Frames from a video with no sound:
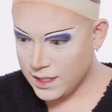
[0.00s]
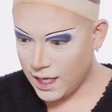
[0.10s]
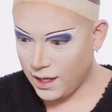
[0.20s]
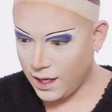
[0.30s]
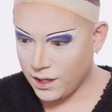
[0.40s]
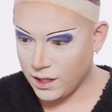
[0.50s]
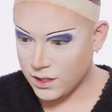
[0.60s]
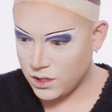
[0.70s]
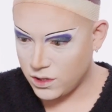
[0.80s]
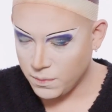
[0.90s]
this eyeliner
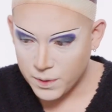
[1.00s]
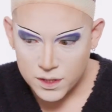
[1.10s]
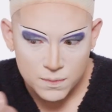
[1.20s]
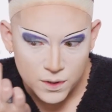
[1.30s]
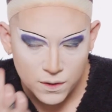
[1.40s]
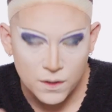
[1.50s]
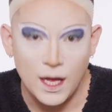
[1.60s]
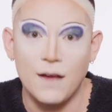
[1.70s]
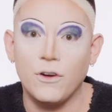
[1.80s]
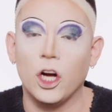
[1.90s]
is super smooth.
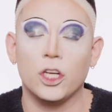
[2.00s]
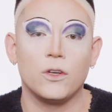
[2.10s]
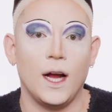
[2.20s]
I've heard